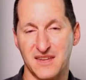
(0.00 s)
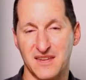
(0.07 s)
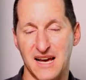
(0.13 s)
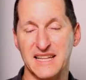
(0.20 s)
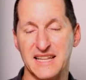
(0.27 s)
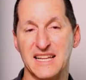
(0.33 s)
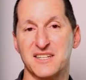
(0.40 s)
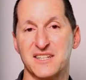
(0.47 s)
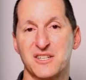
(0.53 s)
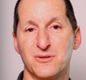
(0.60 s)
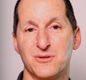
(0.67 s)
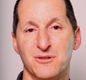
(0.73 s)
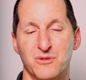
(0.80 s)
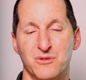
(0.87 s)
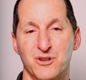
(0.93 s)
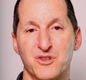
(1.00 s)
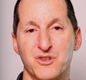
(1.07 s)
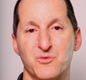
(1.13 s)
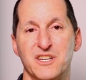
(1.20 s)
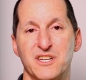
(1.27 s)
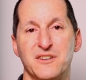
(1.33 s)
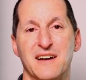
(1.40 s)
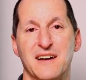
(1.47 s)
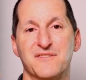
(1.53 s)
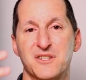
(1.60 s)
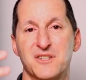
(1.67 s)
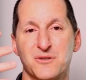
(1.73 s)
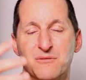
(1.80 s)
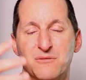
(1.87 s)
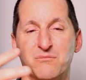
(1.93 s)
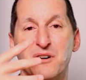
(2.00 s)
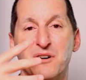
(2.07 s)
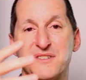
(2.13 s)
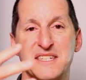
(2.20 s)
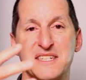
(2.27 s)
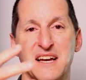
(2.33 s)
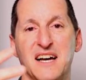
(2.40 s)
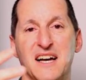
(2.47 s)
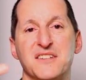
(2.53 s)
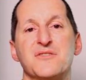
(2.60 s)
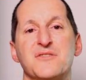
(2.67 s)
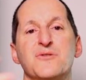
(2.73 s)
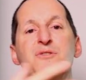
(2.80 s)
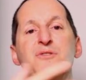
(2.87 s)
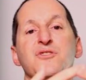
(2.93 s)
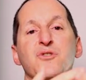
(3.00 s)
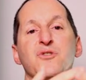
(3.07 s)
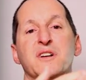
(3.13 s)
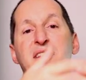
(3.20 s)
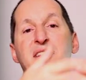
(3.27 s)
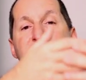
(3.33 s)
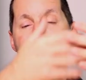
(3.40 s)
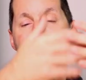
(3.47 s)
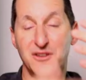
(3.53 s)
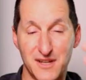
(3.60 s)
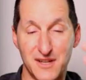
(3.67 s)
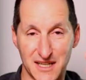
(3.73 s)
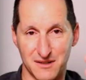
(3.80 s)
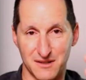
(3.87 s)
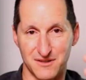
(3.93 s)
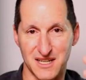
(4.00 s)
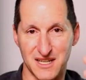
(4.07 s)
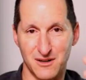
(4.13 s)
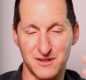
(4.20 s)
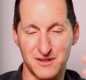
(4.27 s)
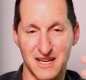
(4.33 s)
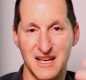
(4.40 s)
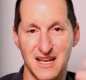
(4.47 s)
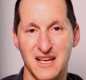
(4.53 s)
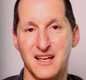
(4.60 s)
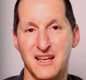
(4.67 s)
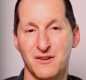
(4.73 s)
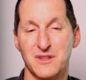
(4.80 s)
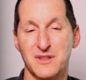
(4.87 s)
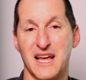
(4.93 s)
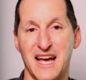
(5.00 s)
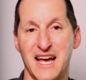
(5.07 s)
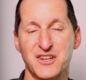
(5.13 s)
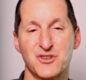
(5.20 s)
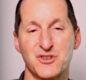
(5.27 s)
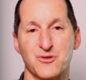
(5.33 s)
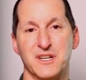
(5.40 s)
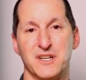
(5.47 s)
Unlike a sort merge where you have to sort both sides, do the join, and then you get the result, with a hash join,